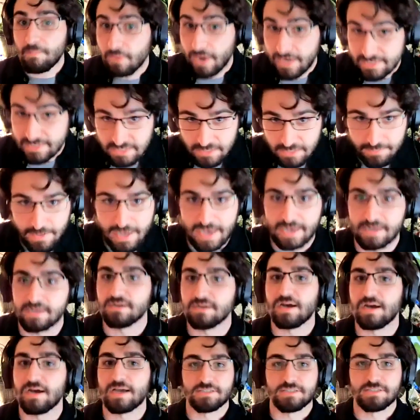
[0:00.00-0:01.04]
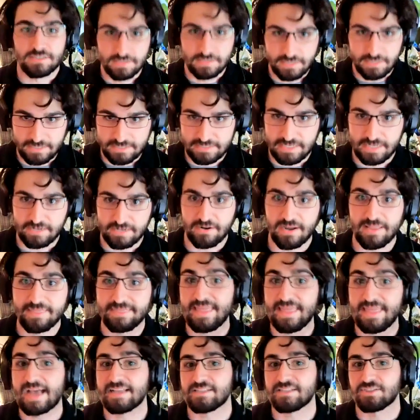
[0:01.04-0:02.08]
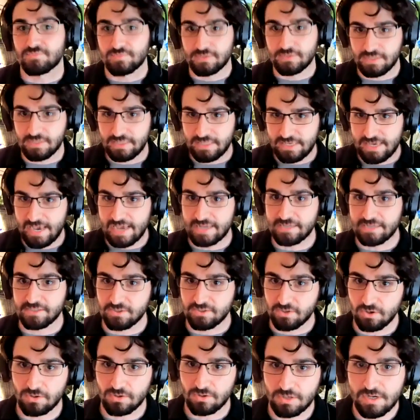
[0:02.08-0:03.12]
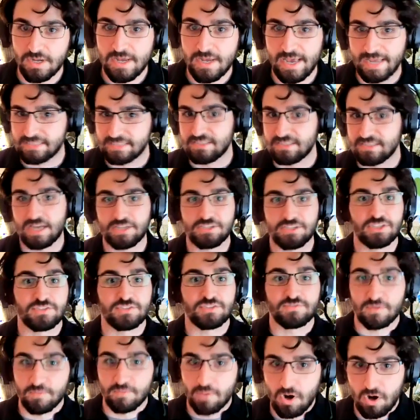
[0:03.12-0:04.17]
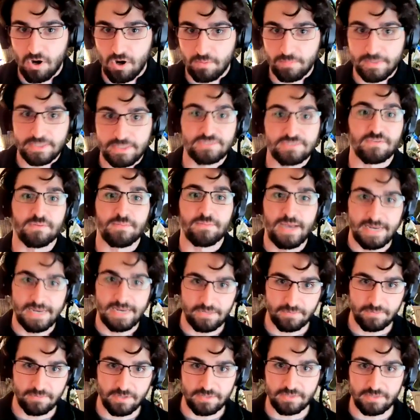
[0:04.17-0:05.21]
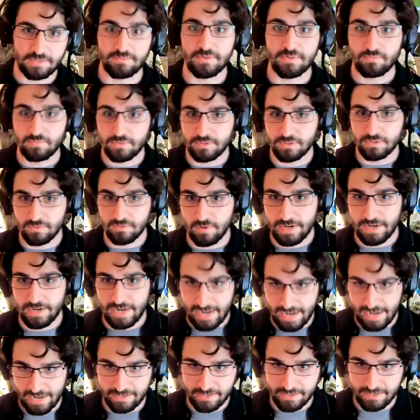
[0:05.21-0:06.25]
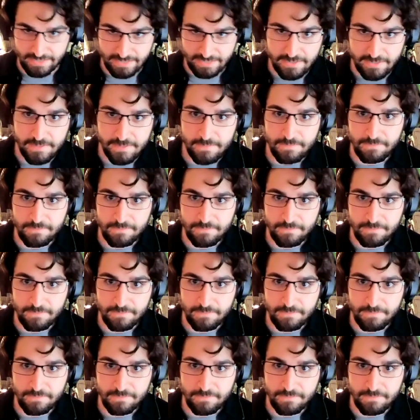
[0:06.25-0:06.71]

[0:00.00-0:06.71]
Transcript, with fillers: plastic bag collection, et cetera. That's really the end goal. It's not just from home, it's from anywhere that we really want to highlight.